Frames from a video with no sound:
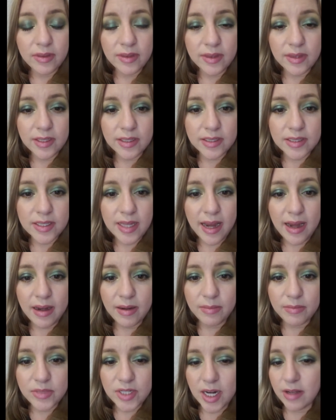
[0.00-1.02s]
the
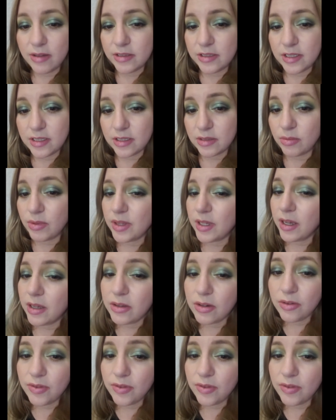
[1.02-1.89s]
same challenges with other